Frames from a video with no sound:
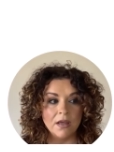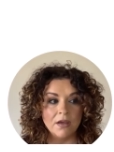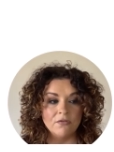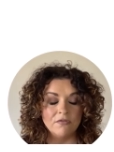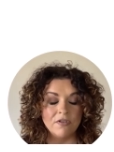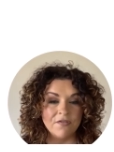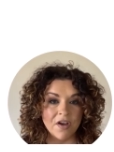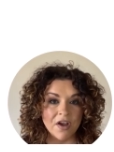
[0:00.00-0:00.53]

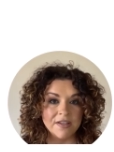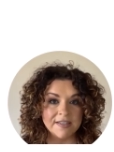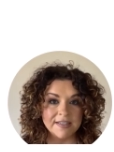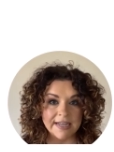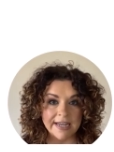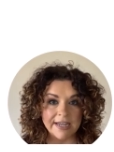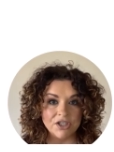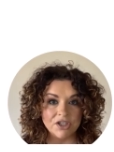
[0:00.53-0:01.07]
Reverse
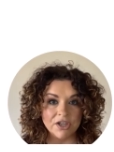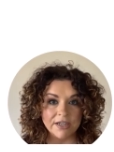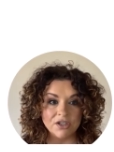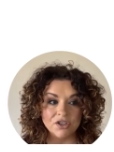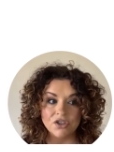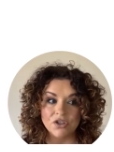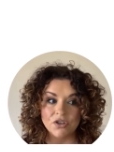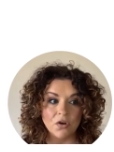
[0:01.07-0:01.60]
staging
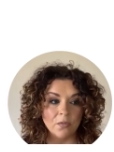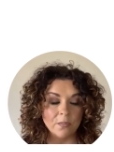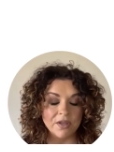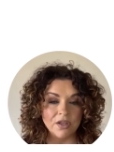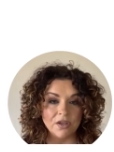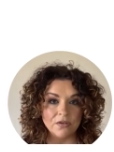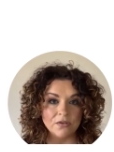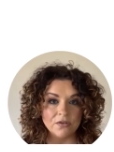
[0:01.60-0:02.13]
should not be
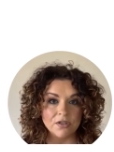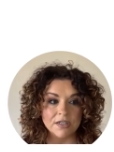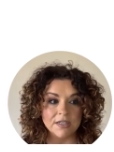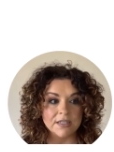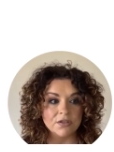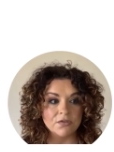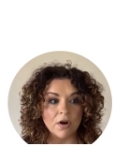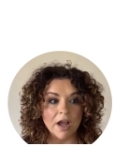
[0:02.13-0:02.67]
used to
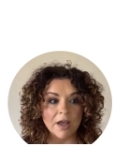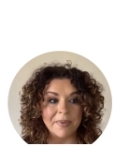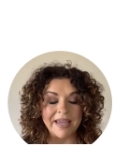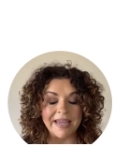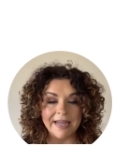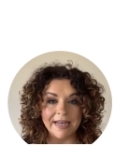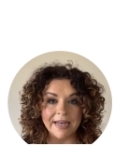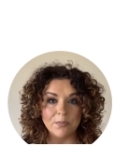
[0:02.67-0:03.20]
describe
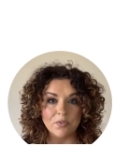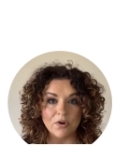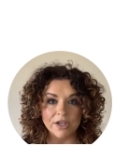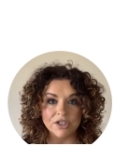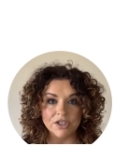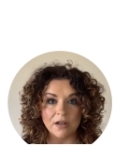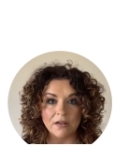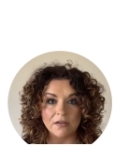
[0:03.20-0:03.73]
healing
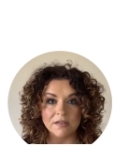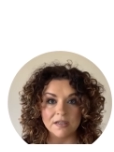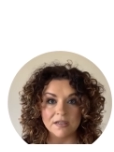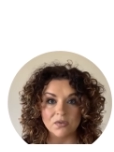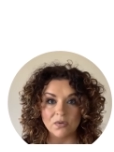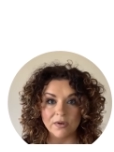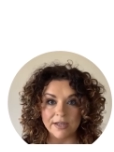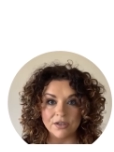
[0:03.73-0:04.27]
pressure ulcers
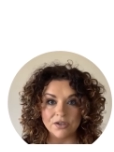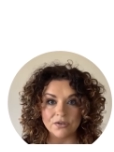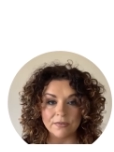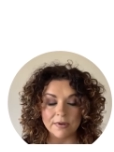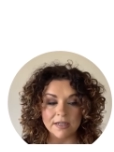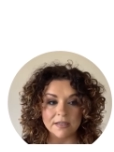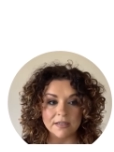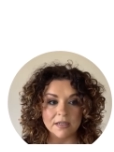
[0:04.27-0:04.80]
or
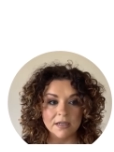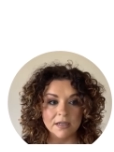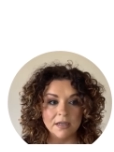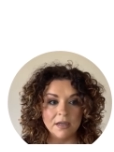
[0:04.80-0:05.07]
injuries.